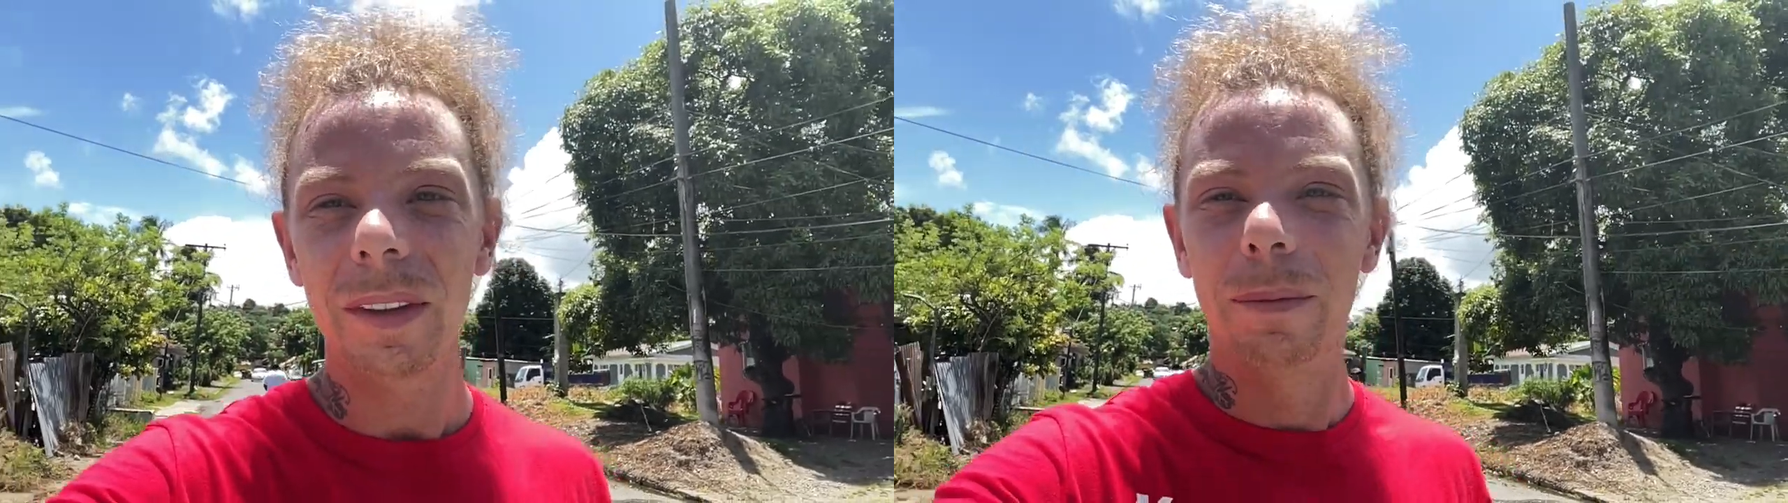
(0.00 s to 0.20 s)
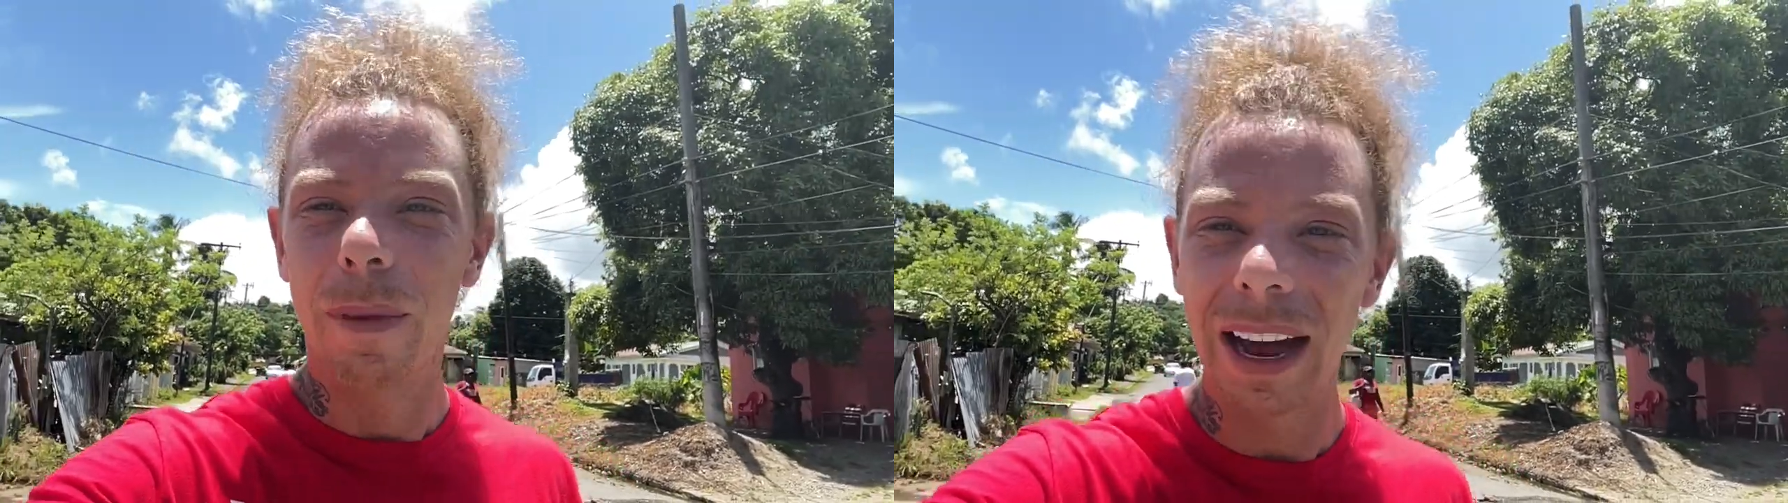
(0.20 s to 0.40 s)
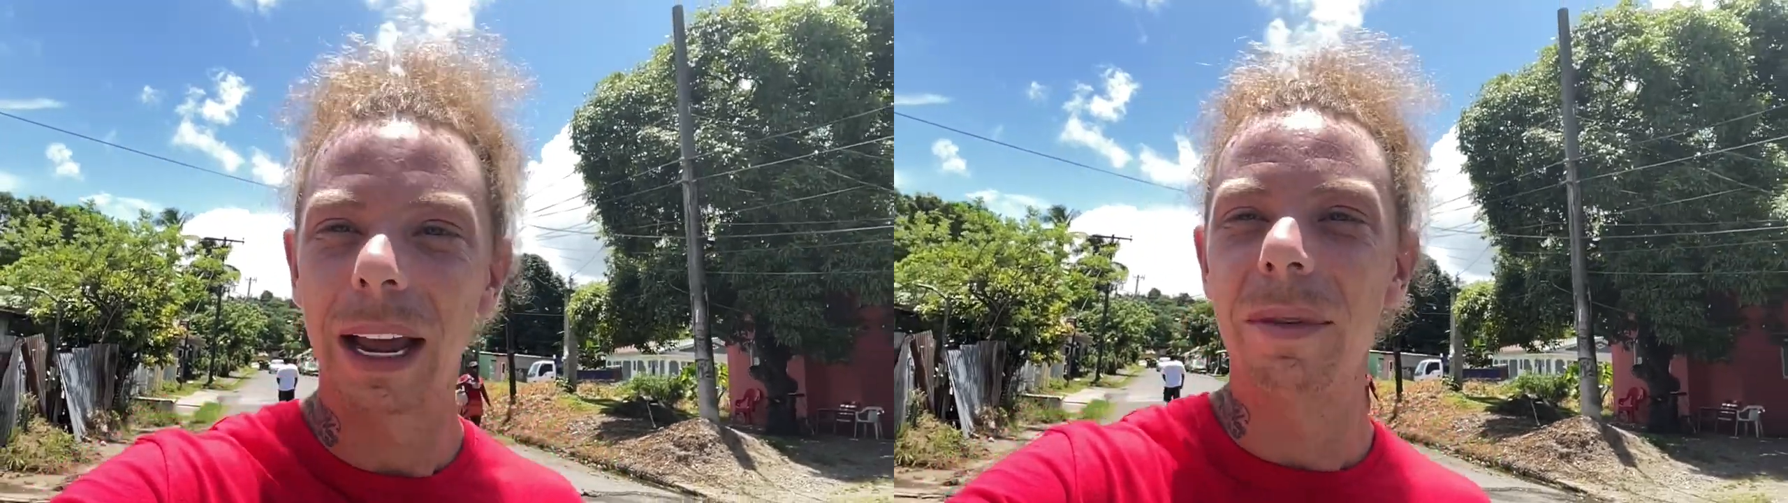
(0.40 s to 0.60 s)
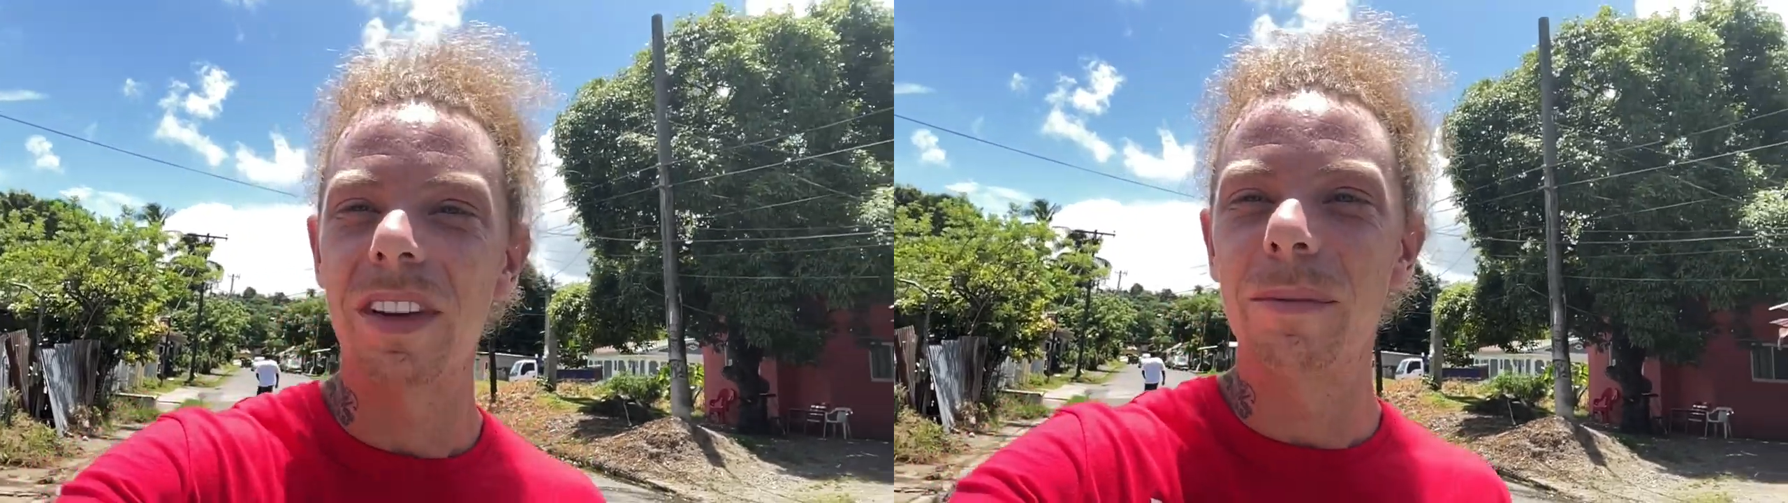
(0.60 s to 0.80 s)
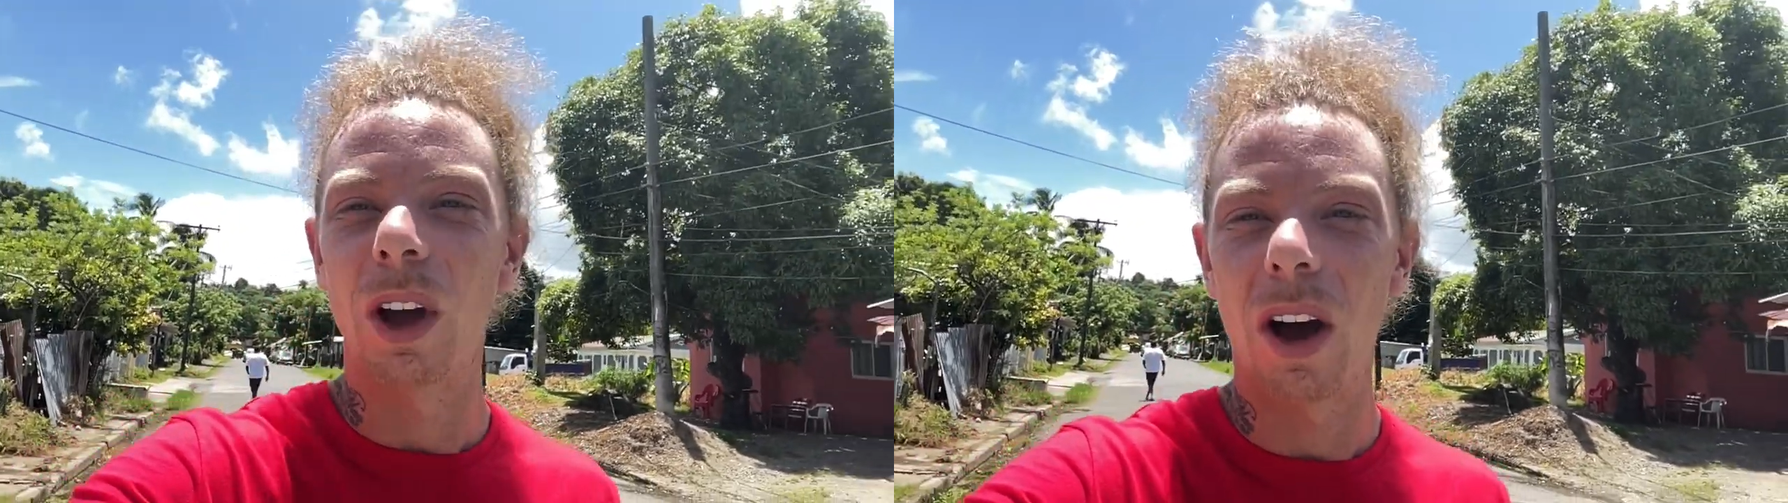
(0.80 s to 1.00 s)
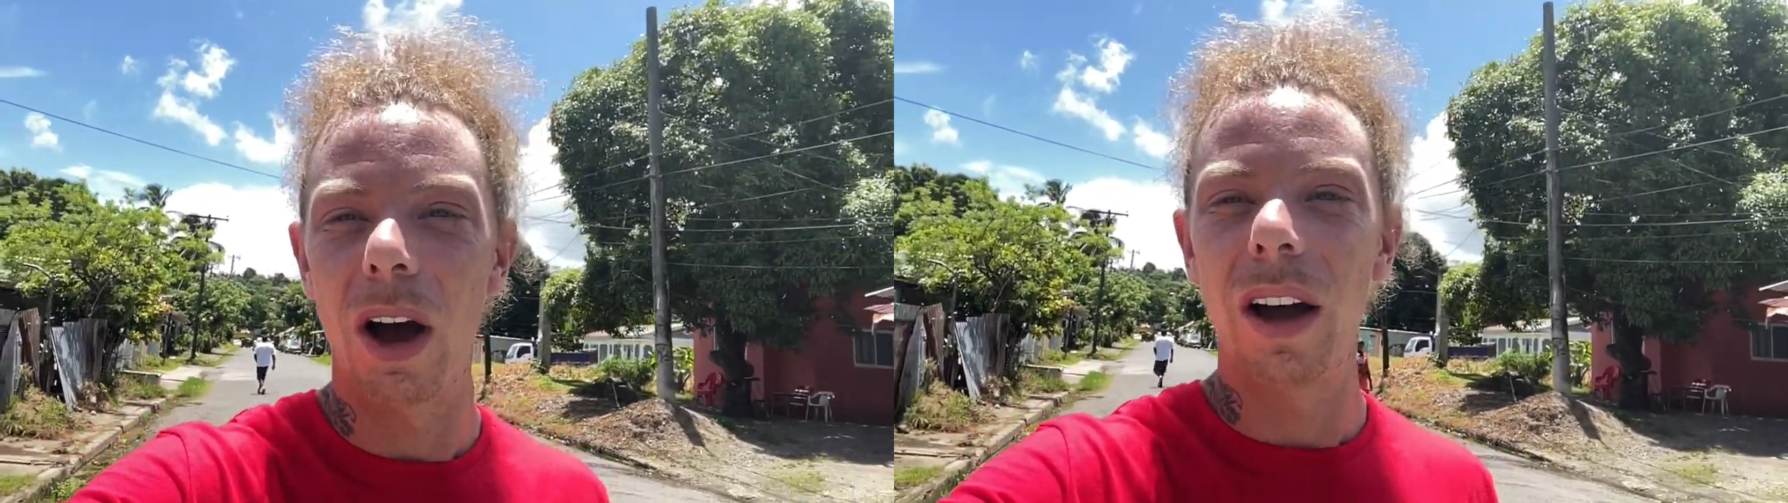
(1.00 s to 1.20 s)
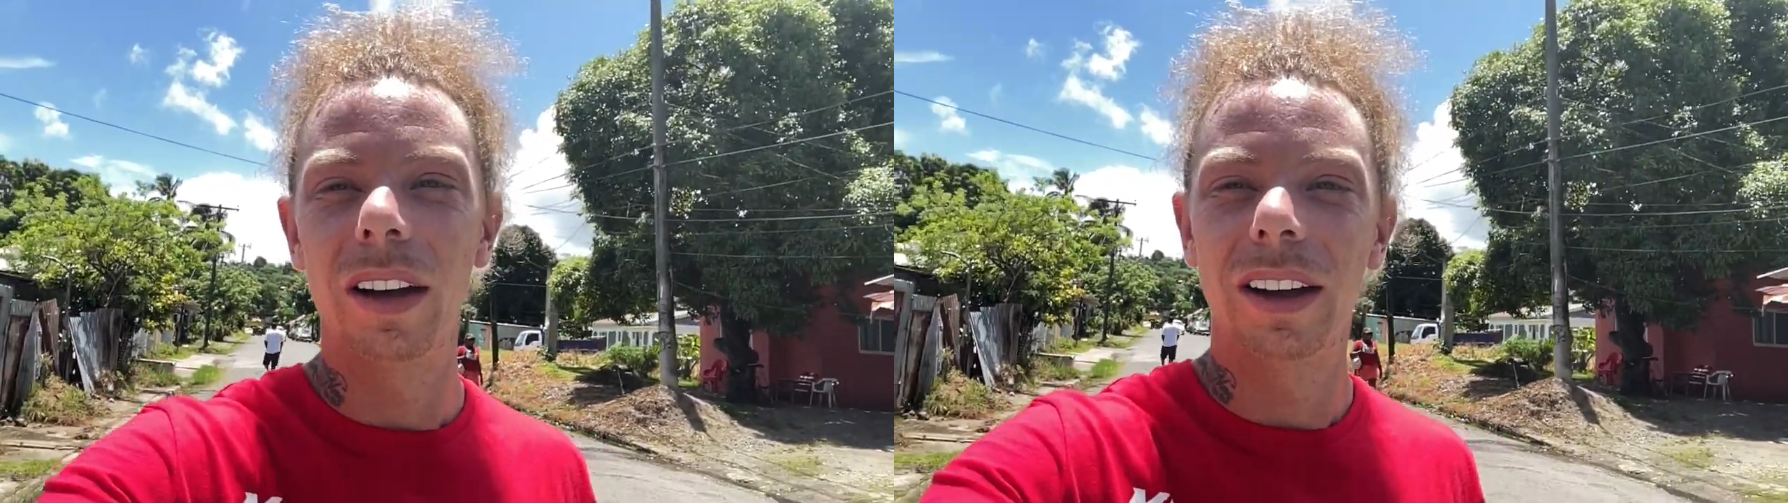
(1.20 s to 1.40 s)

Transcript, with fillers: My name is M.R.